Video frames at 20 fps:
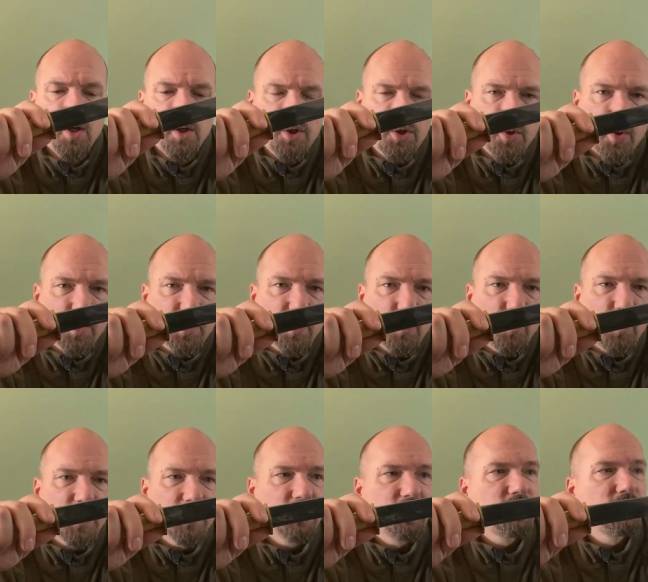shorter
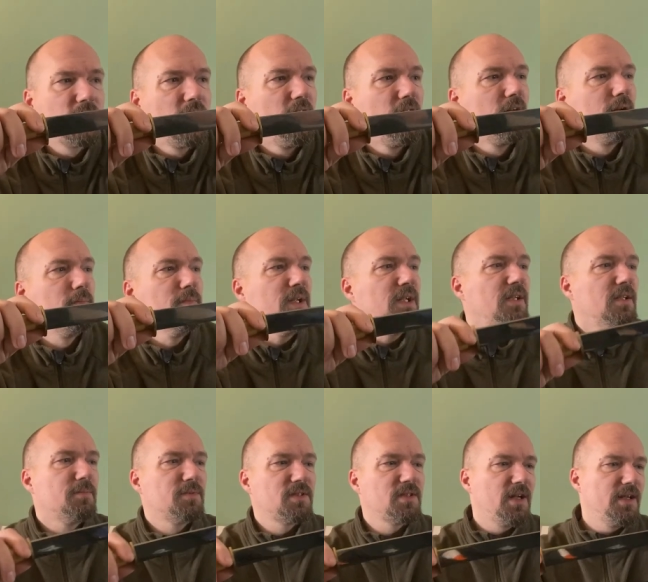ones,
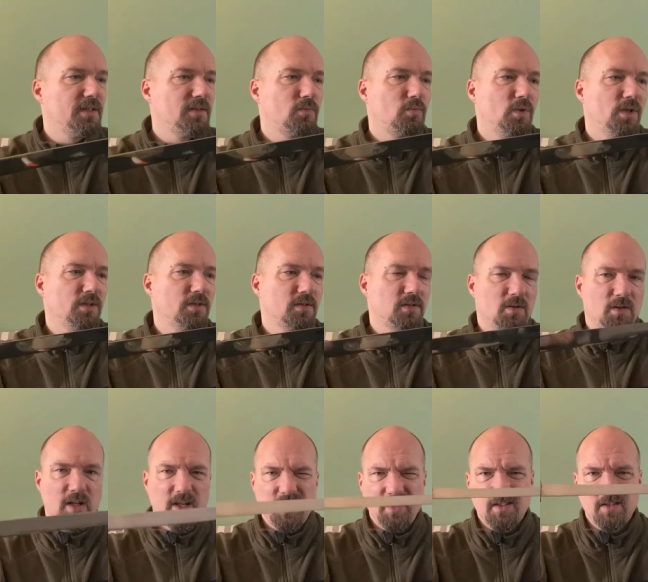medium-sized ones, so
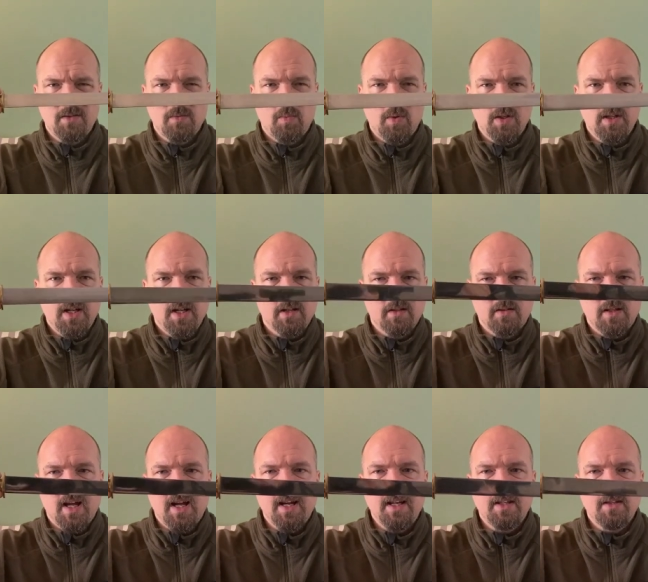like this one, like
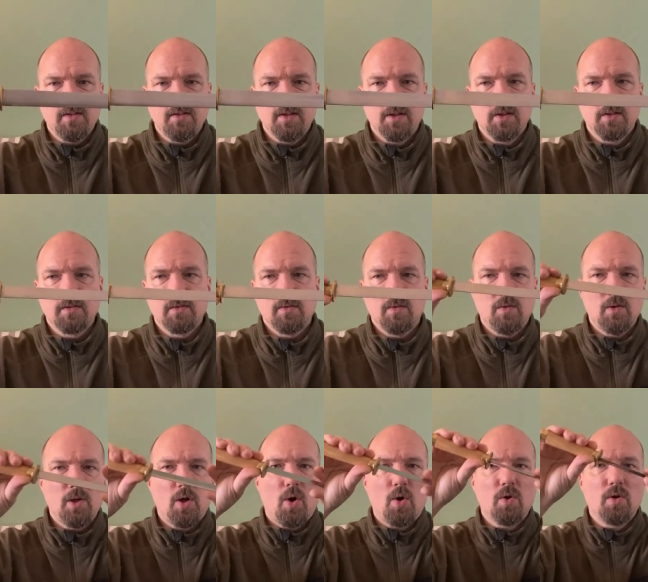Highland Dirk, so
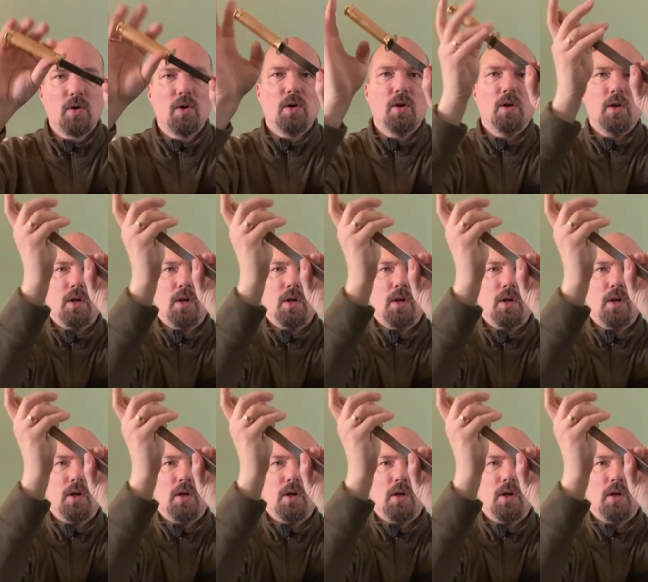long,